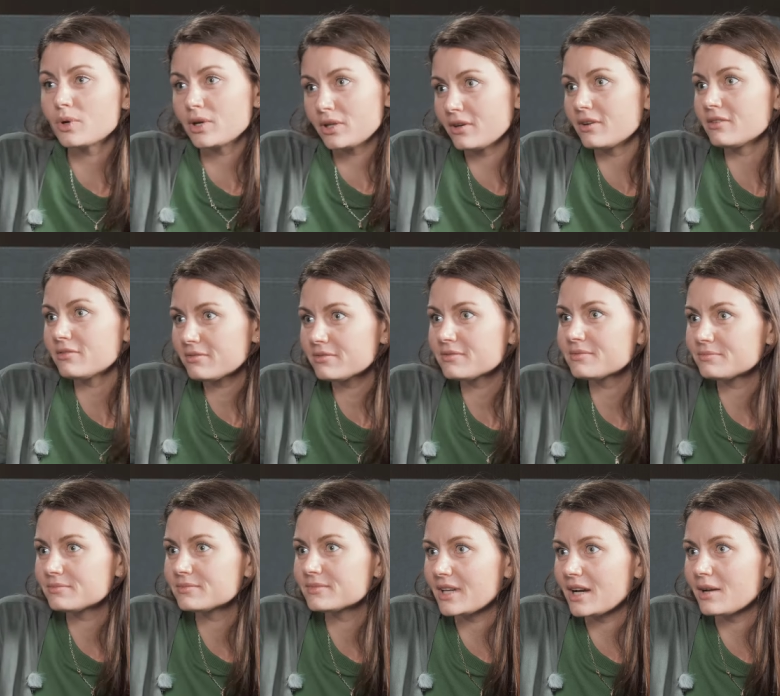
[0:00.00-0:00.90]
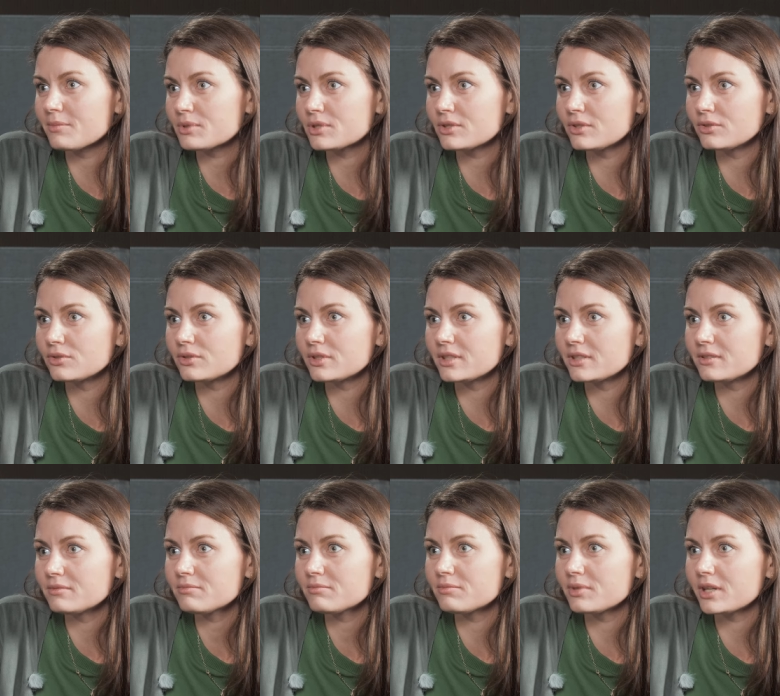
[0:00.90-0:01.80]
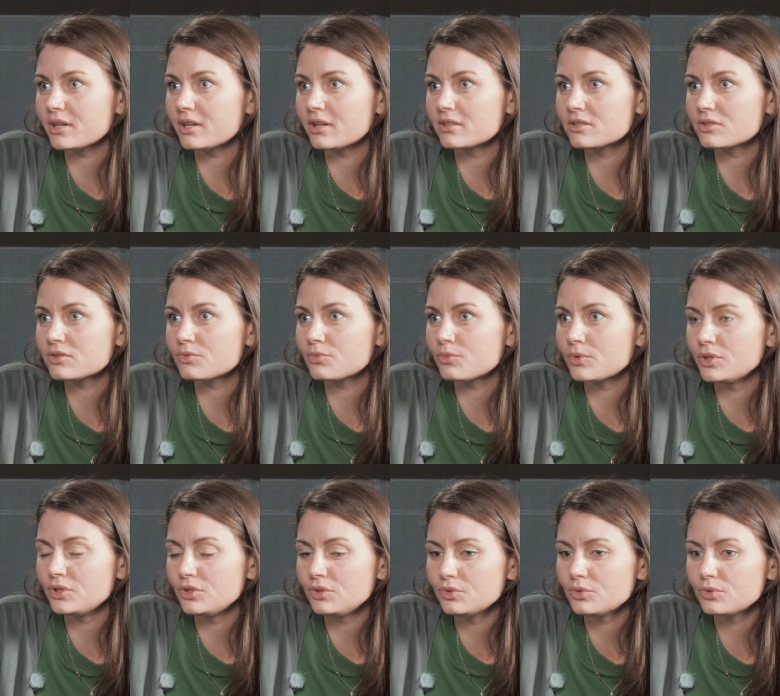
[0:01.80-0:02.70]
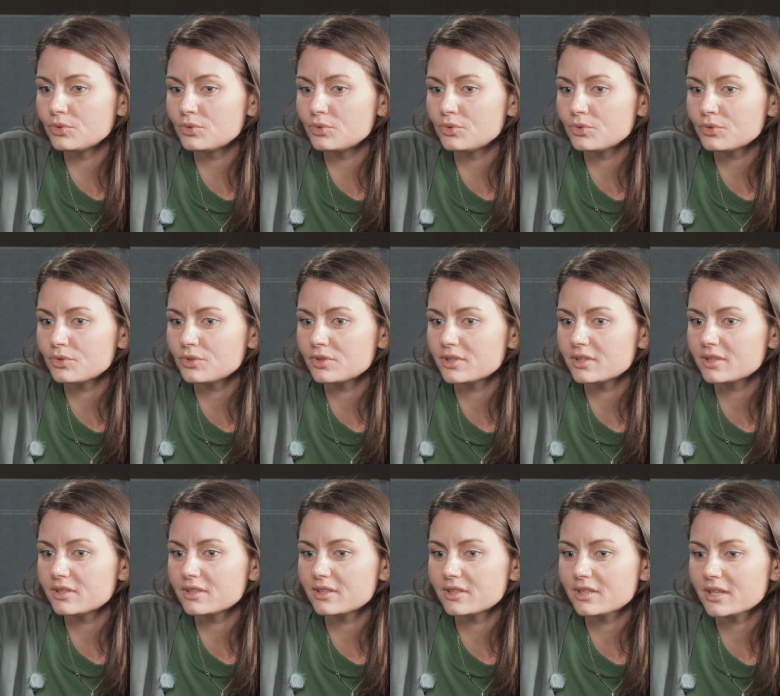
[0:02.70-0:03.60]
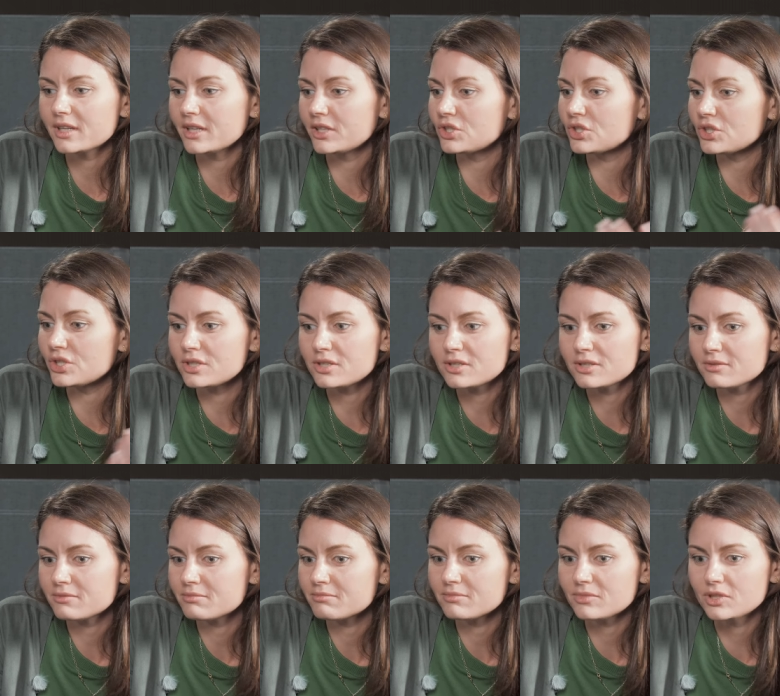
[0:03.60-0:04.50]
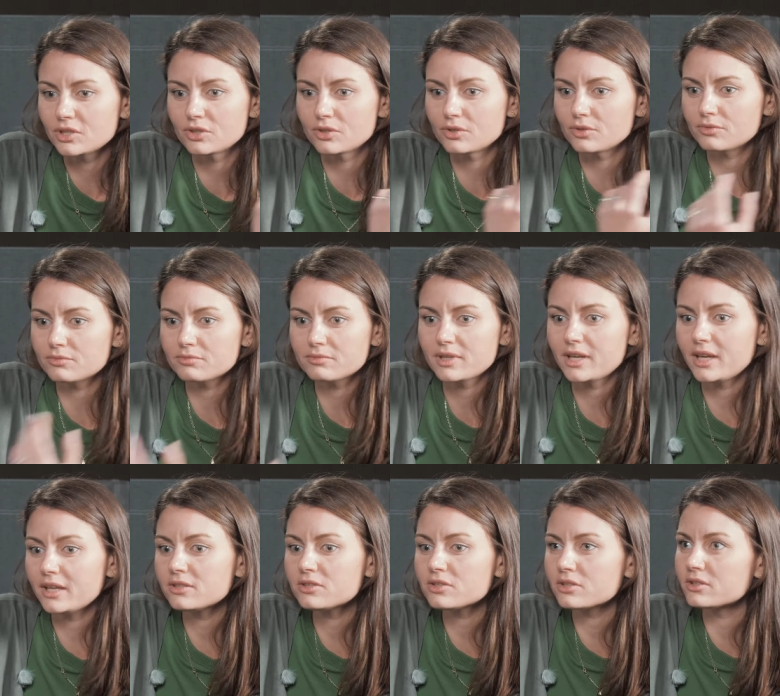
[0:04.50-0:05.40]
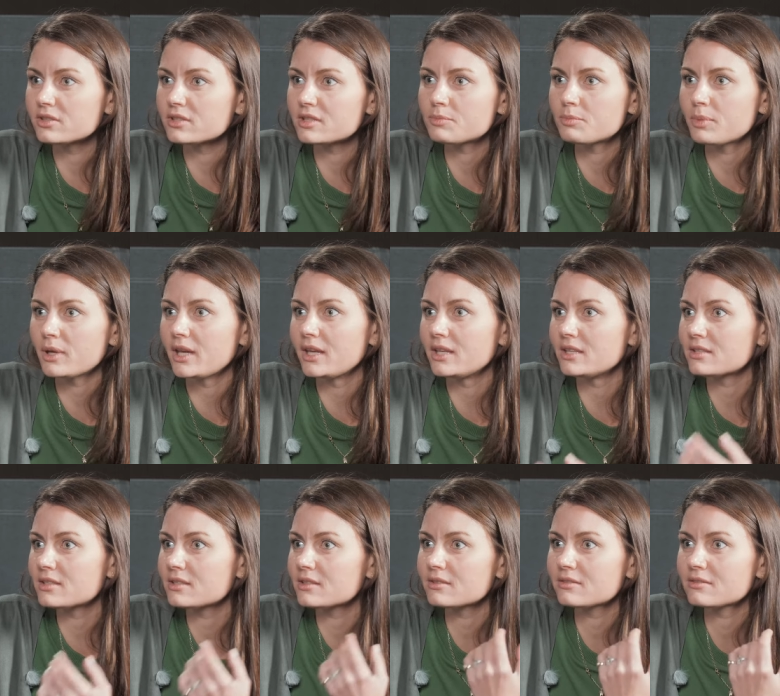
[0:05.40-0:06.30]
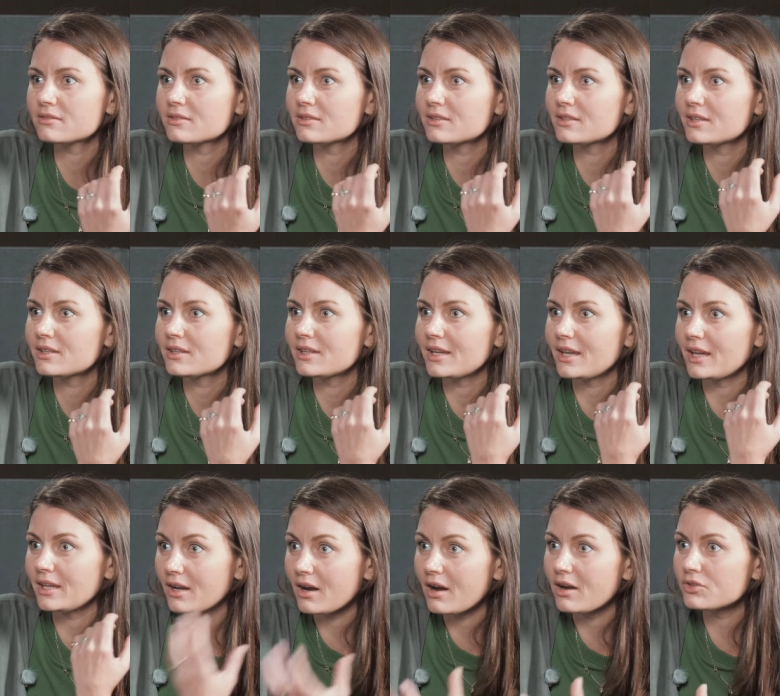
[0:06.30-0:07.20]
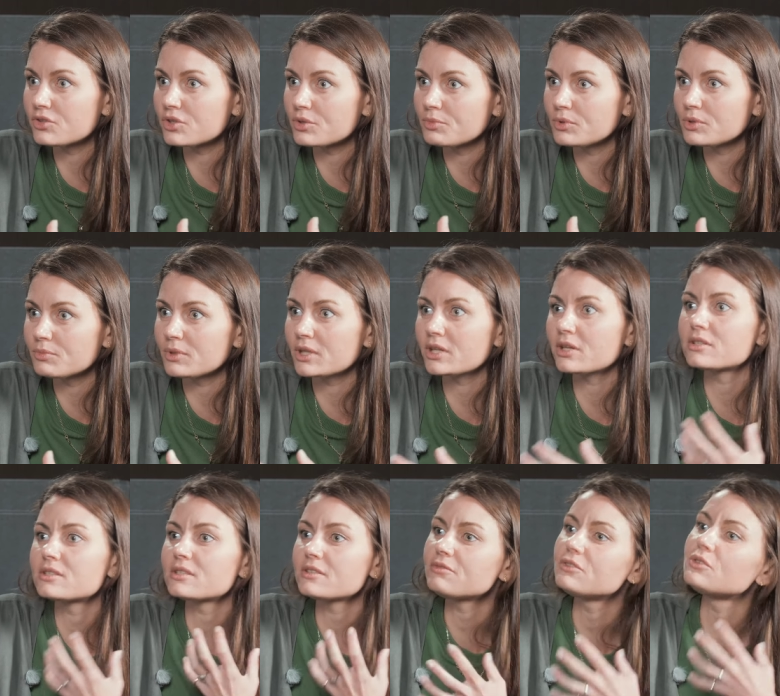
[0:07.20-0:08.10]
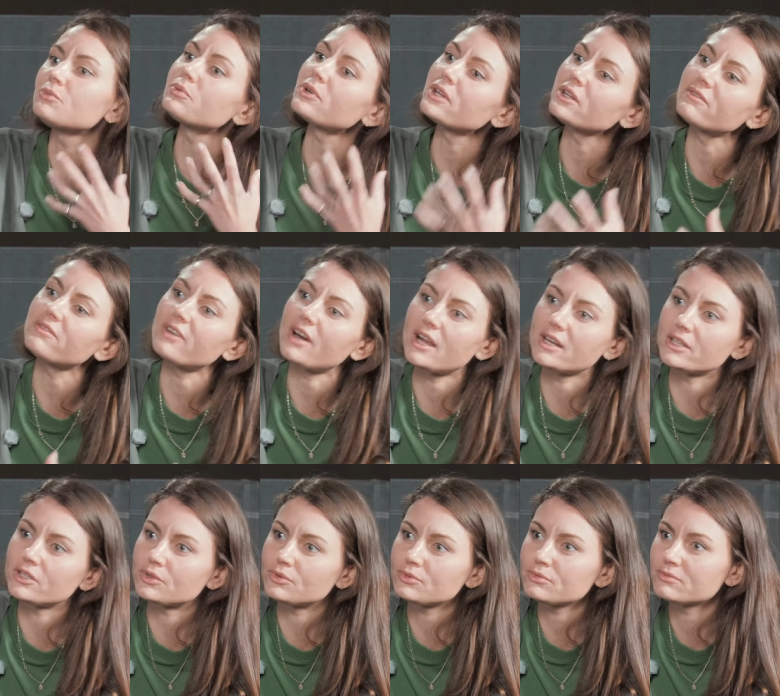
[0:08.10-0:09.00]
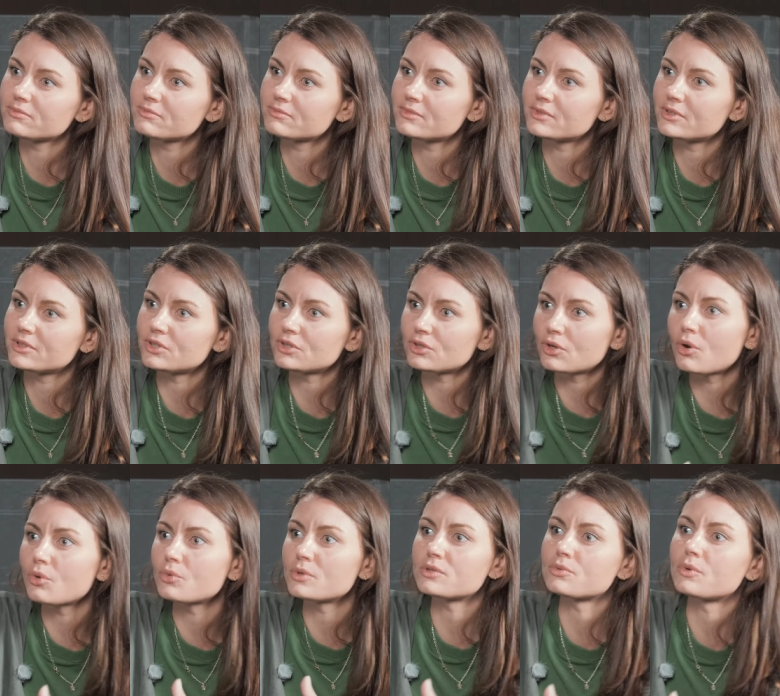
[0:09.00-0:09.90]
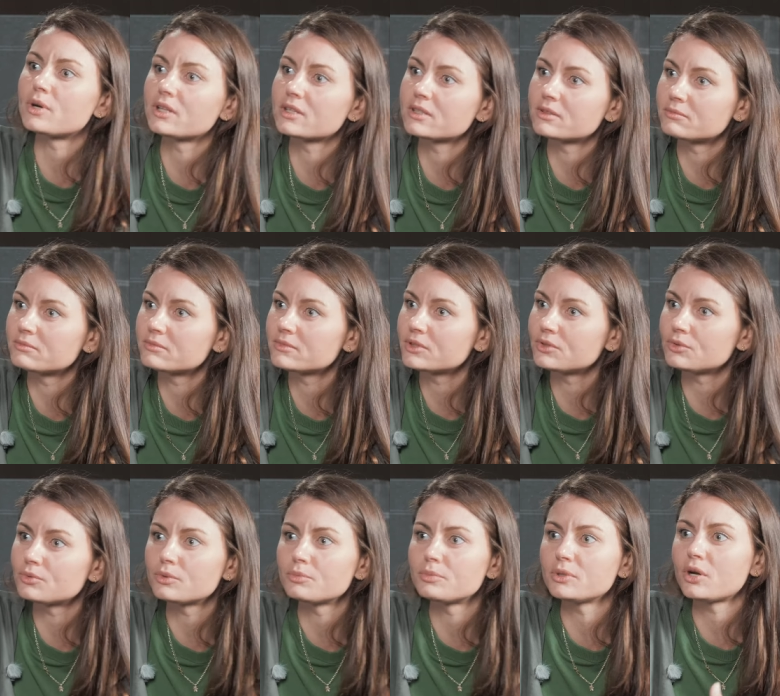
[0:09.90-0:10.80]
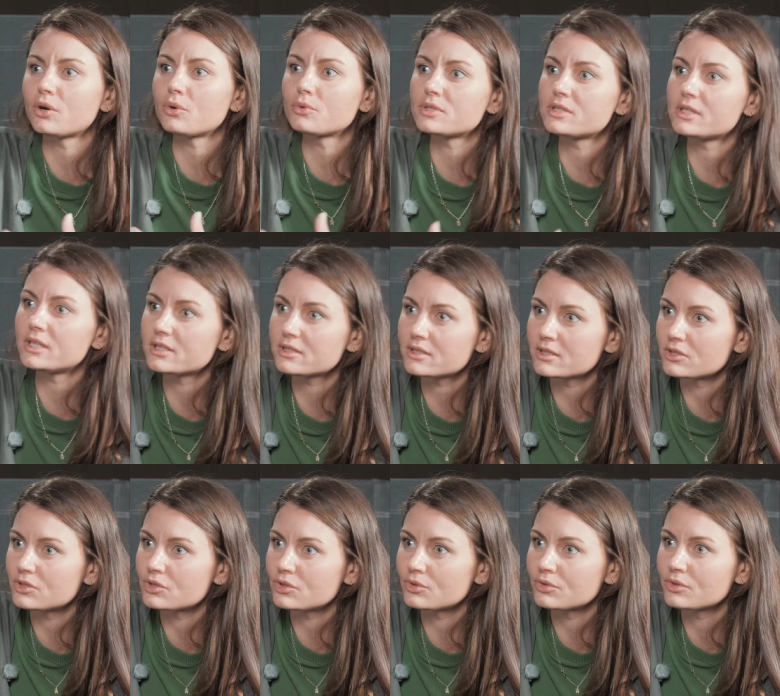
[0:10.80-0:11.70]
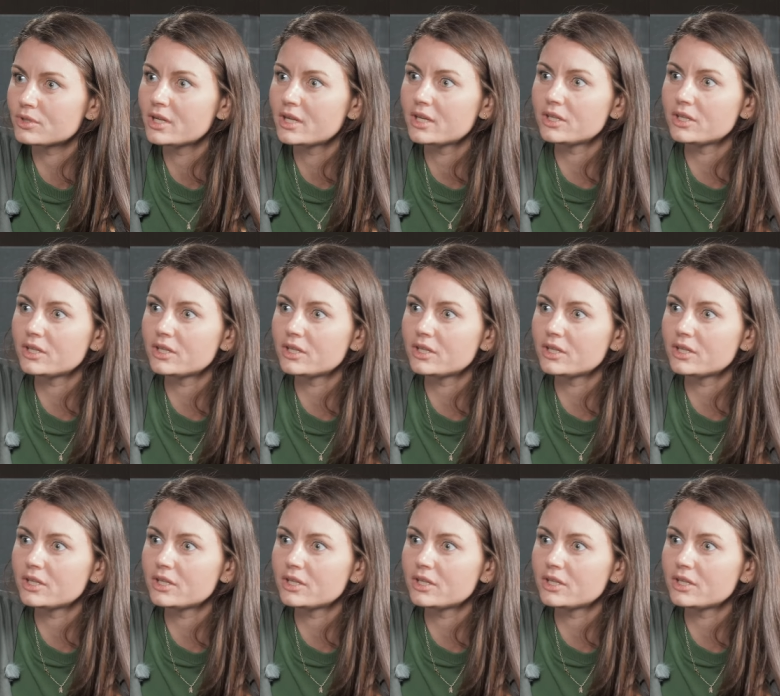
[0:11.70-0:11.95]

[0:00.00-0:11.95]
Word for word: one of, absolutely. Because when you can just, you know, enter the space and contribute, because if you bring value, you're always welcome. You will be always listened to.